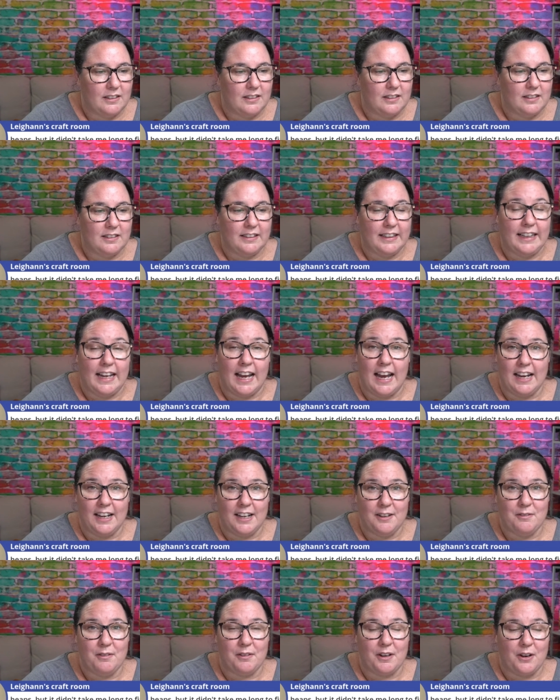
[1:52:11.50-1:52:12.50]
Leanne
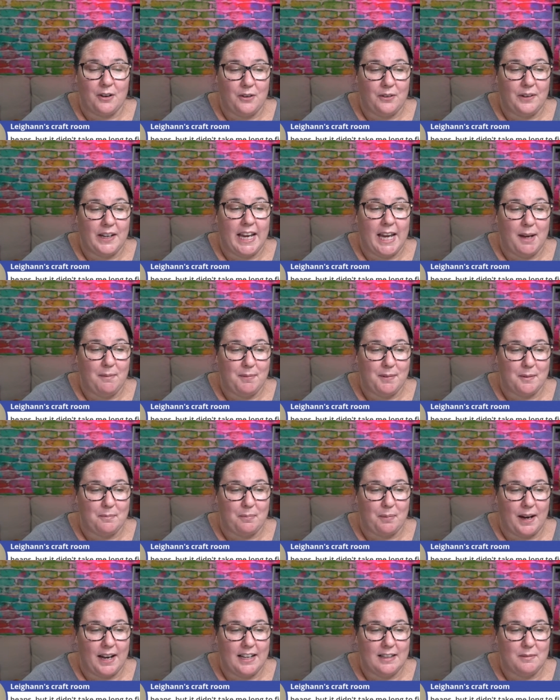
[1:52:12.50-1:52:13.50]
can recall heaps of
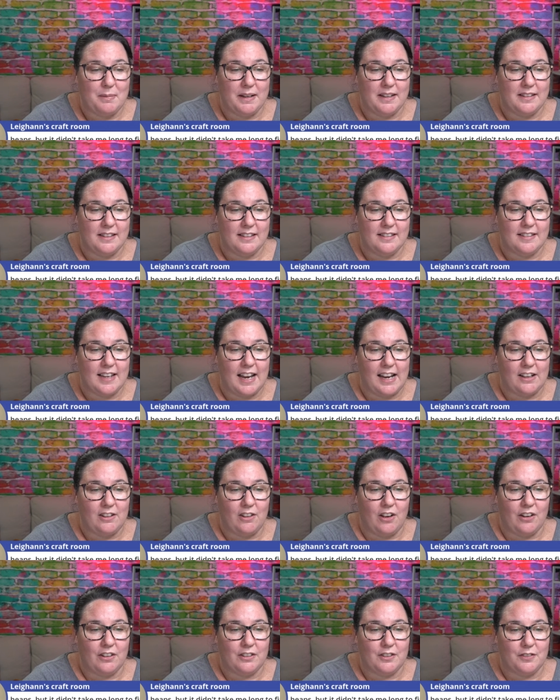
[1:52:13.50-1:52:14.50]
brands, but it didn't take
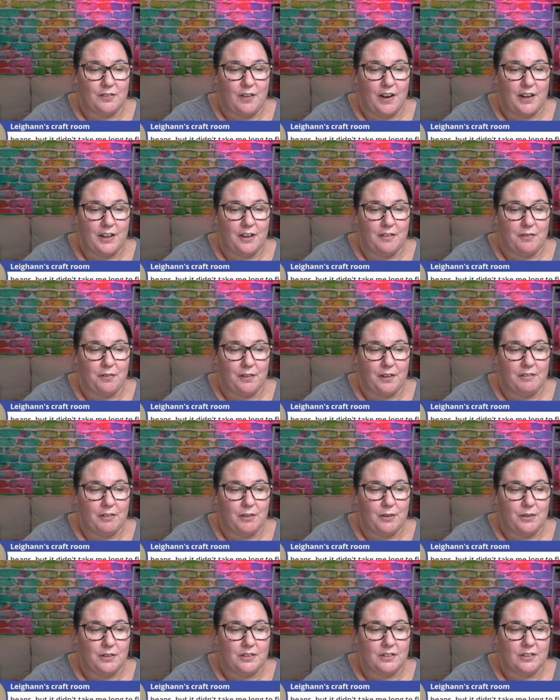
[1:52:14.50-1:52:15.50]
long to find her forever
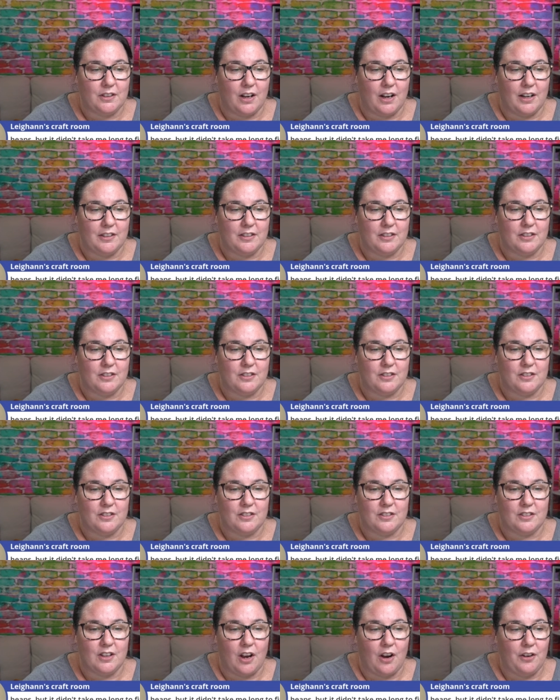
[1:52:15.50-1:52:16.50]
hooks. I just
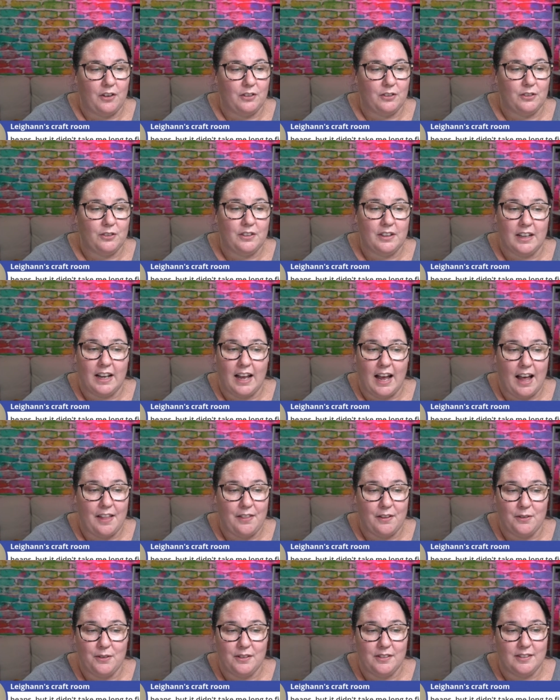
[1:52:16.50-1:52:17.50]
don't look at other
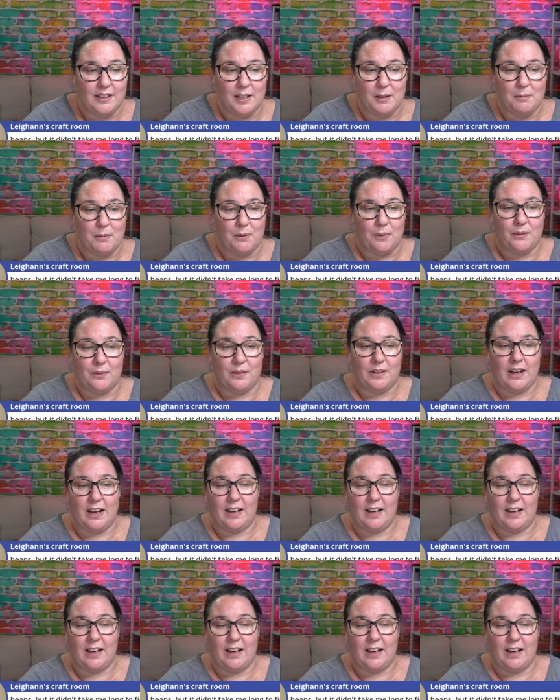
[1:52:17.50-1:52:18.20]
hooks anymore.